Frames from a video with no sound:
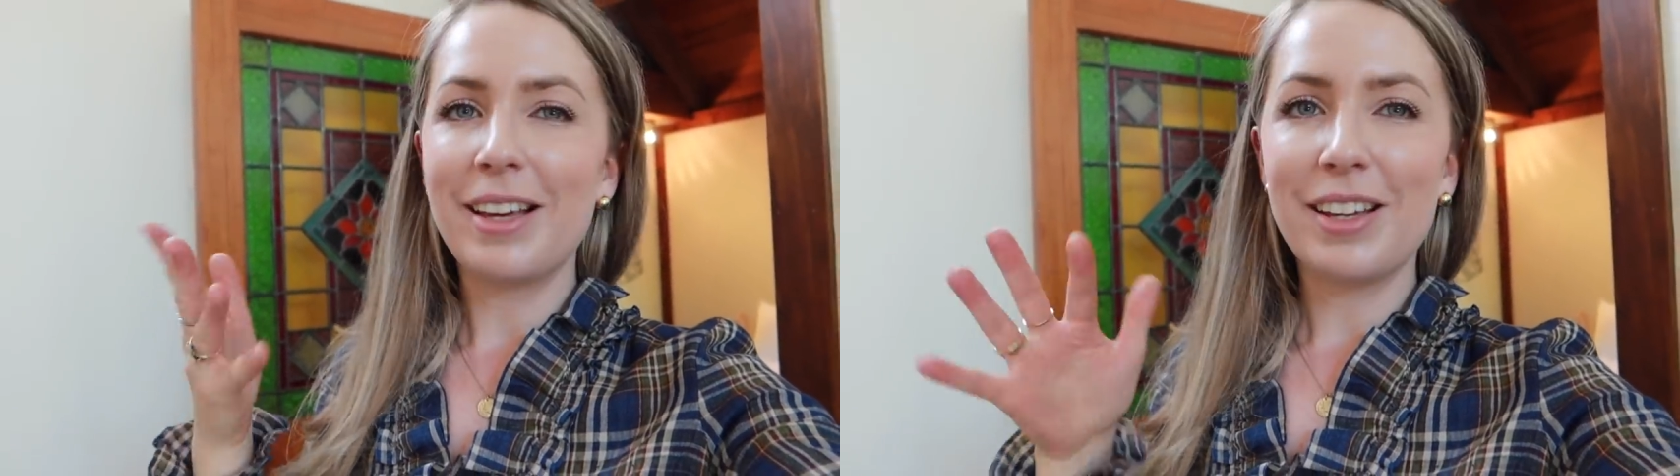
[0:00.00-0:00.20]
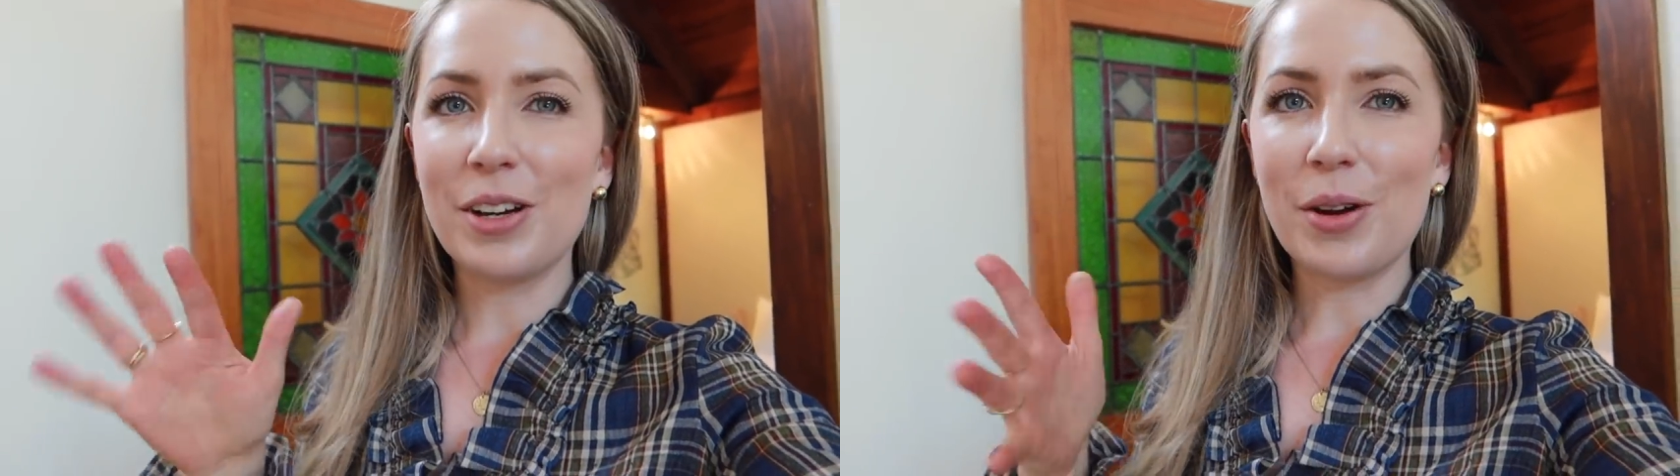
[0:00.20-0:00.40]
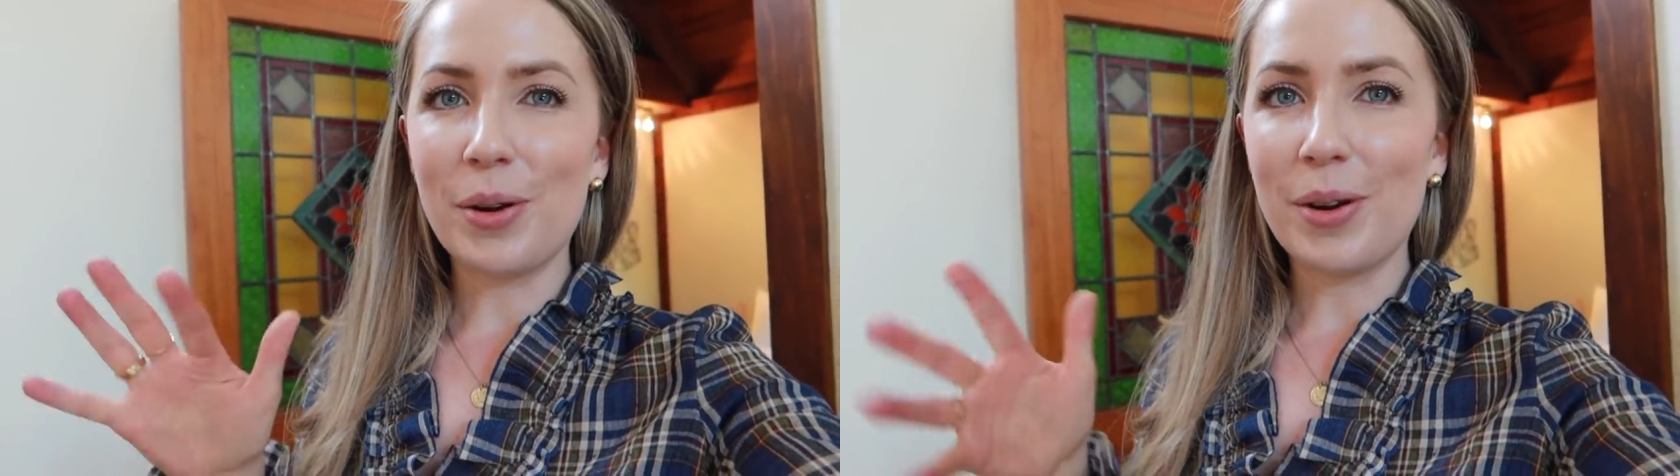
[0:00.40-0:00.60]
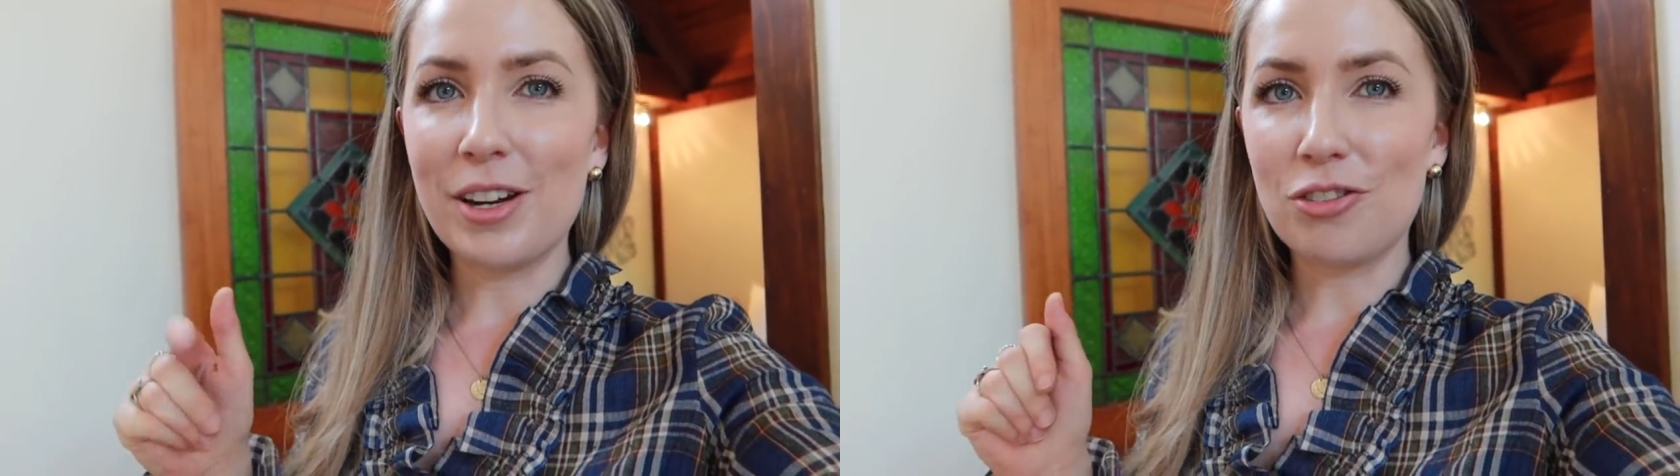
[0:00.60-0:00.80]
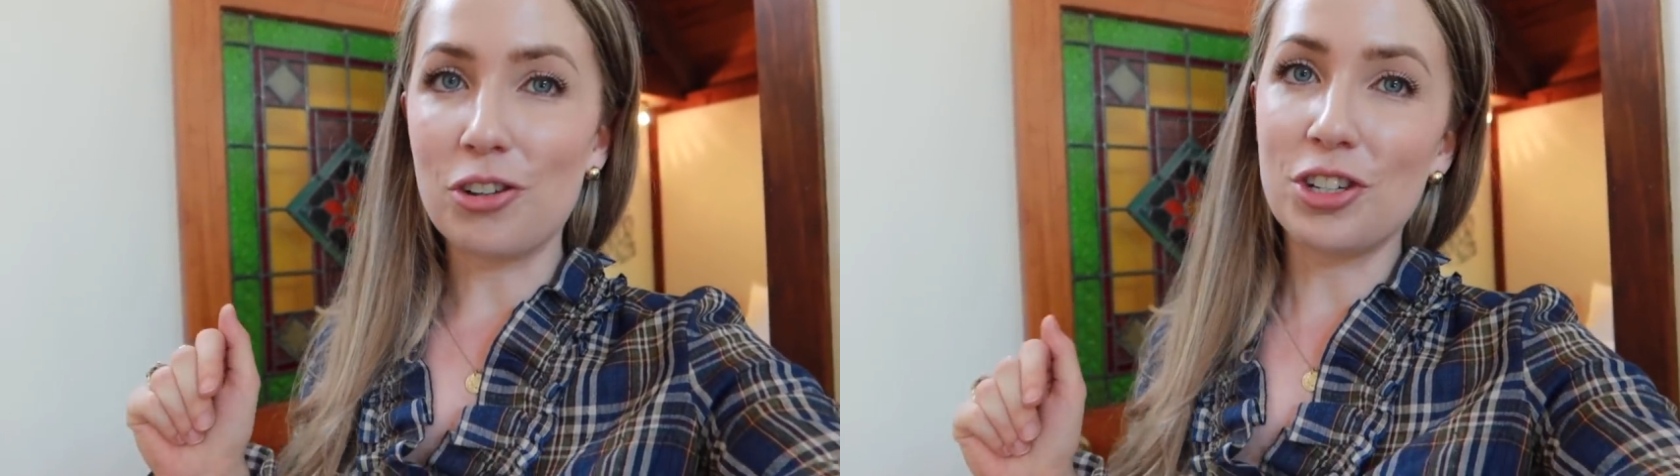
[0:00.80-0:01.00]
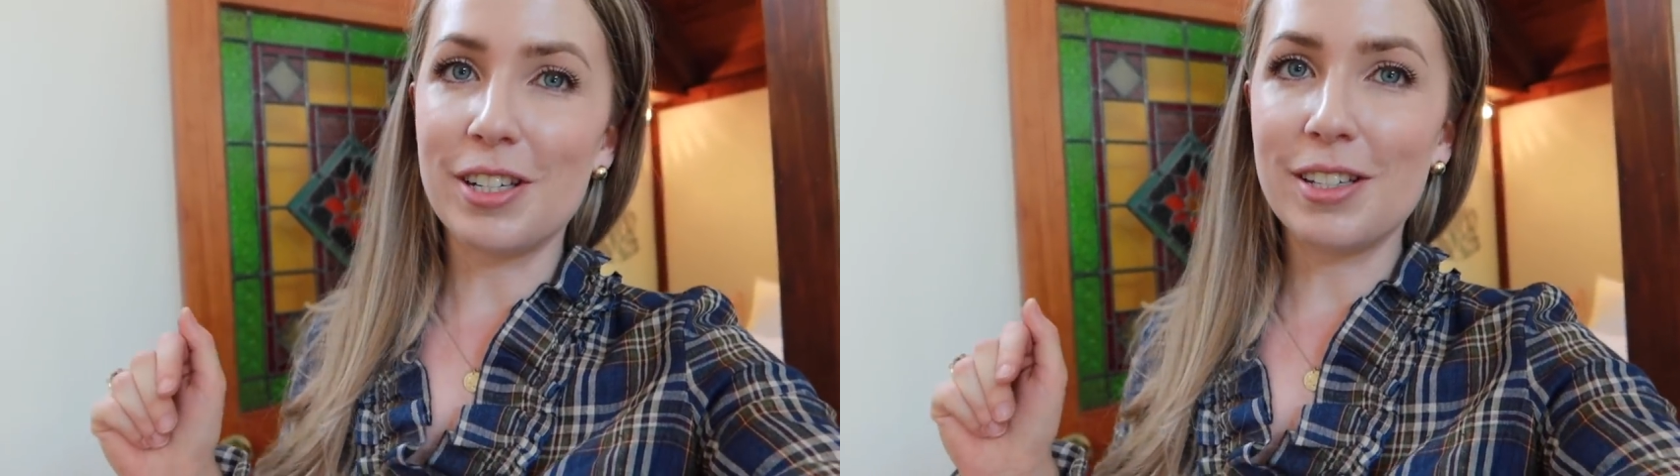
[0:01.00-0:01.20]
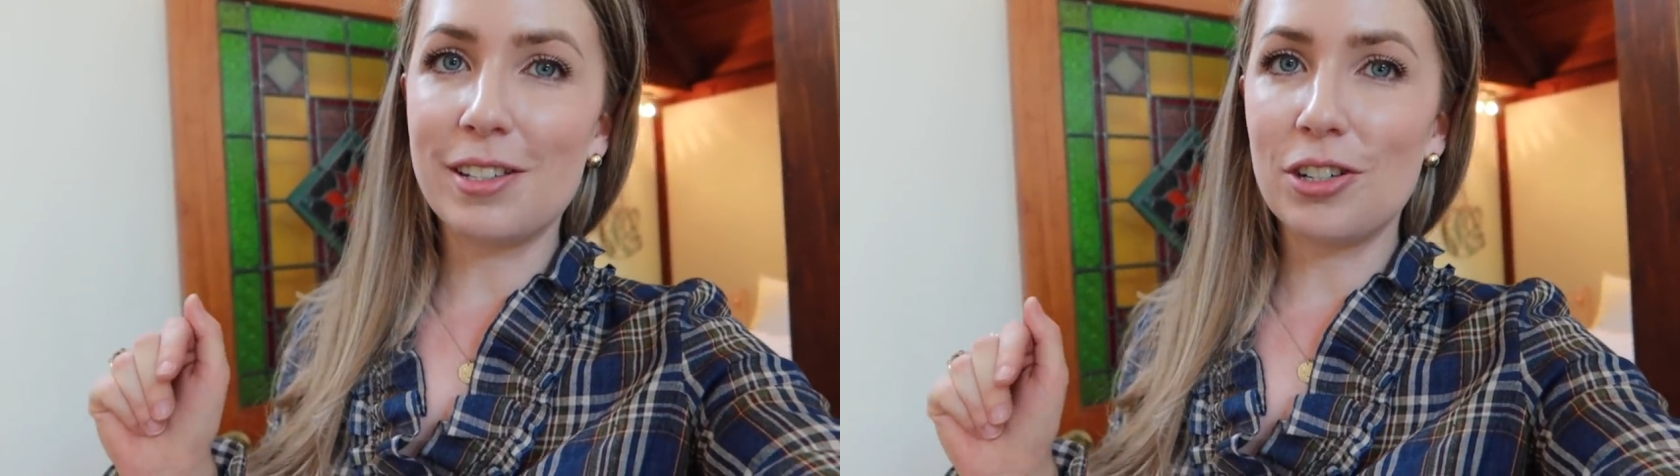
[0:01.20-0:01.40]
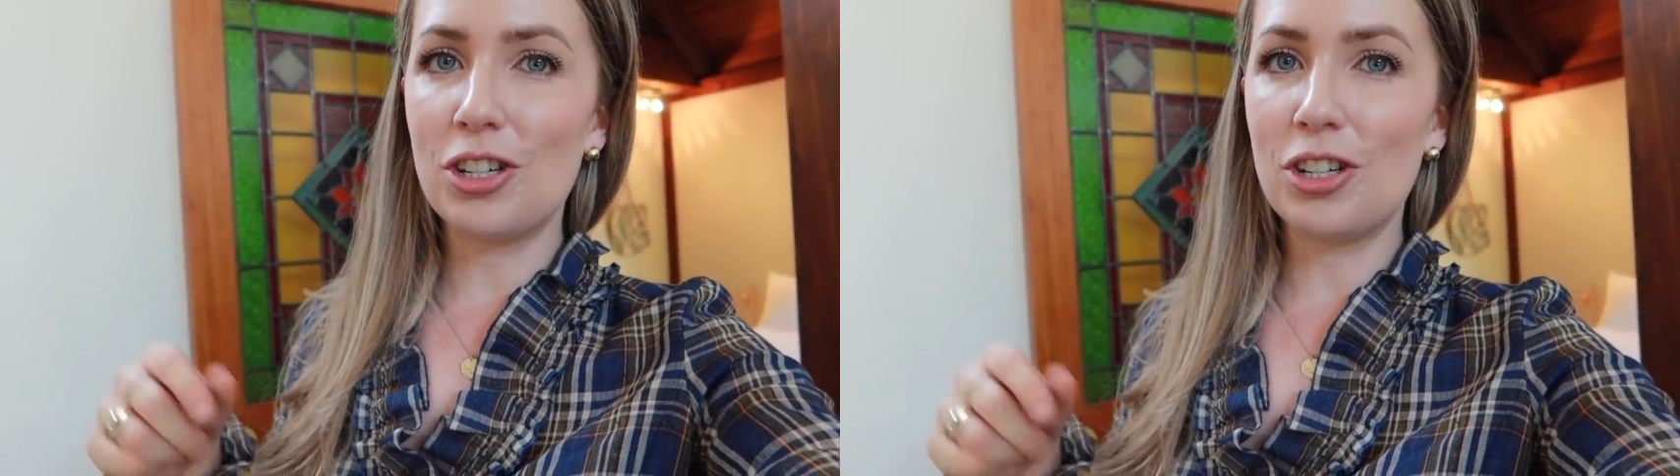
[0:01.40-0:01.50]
you know, androgynous